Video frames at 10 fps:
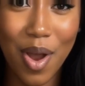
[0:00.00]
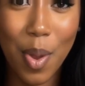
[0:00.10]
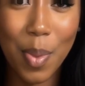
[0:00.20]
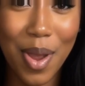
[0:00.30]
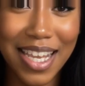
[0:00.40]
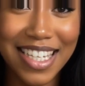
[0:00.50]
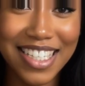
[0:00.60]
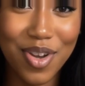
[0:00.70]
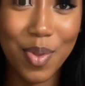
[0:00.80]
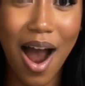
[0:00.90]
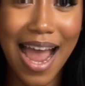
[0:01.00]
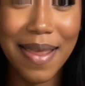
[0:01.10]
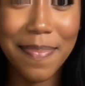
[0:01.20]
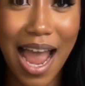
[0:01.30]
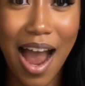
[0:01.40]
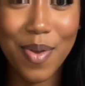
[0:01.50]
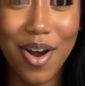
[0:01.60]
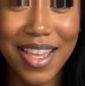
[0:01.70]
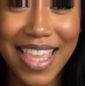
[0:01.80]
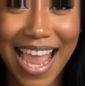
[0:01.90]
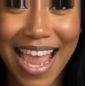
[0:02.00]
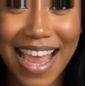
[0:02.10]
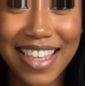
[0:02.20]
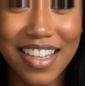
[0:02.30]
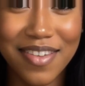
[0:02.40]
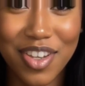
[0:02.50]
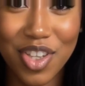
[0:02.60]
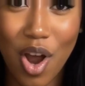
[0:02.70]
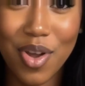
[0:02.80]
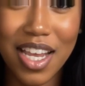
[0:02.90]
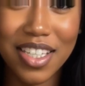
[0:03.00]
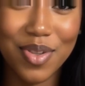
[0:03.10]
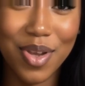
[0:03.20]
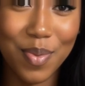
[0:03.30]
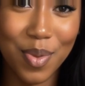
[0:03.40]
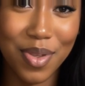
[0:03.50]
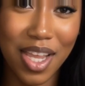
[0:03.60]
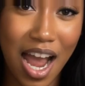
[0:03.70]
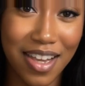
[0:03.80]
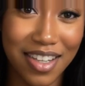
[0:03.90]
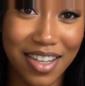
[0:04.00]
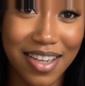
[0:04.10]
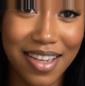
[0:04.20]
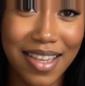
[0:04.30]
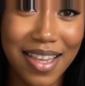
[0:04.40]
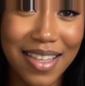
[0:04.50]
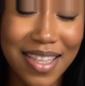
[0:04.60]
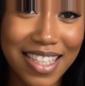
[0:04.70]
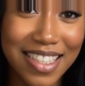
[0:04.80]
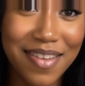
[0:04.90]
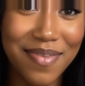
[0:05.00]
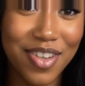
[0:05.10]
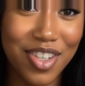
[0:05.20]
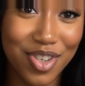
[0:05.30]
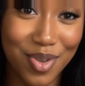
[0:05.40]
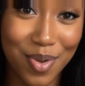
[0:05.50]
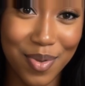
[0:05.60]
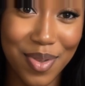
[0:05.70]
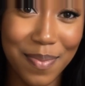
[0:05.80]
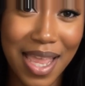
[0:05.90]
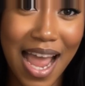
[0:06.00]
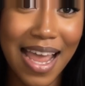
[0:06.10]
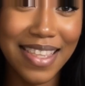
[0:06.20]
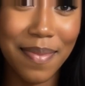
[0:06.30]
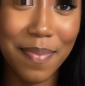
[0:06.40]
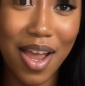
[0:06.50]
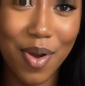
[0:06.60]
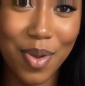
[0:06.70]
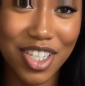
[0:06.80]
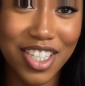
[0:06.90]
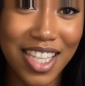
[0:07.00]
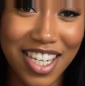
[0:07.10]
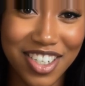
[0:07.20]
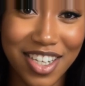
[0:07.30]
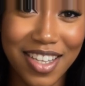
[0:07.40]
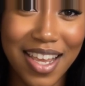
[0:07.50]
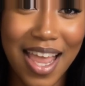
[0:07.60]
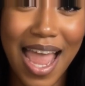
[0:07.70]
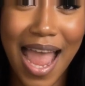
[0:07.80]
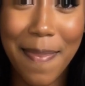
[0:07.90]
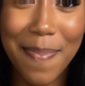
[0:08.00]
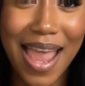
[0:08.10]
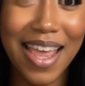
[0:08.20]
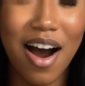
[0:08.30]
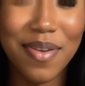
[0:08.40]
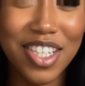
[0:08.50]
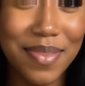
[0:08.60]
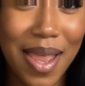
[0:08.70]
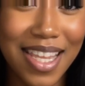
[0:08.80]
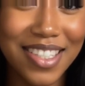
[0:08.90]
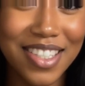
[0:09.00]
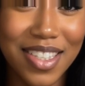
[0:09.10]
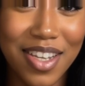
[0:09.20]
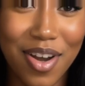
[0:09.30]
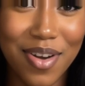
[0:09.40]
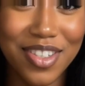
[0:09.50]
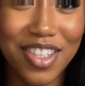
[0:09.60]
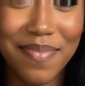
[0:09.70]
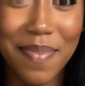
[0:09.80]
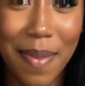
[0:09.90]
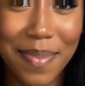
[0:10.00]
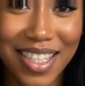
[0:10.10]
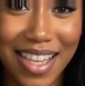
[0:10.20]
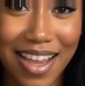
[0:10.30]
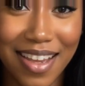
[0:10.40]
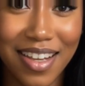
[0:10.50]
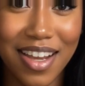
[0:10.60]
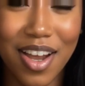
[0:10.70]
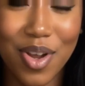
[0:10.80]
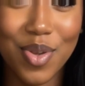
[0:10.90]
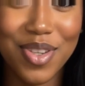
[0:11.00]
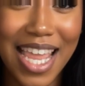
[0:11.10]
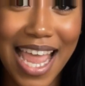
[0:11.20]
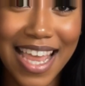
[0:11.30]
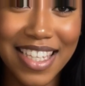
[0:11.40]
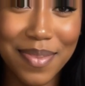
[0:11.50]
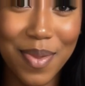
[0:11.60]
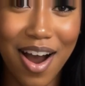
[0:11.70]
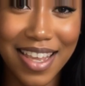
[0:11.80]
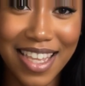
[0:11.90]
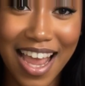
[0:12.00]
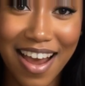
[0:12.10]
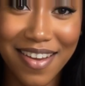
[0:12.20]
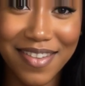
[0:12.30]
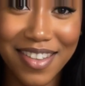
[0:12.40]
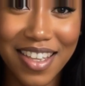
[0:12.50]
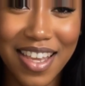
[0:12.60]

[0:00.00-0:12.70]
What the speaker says: witnessed quiet power in the hands of a low-country root doctor, listened for the truth behind the Bell Witch legend, and paid our respects to the ghost of Mama Dell, whose hands brought life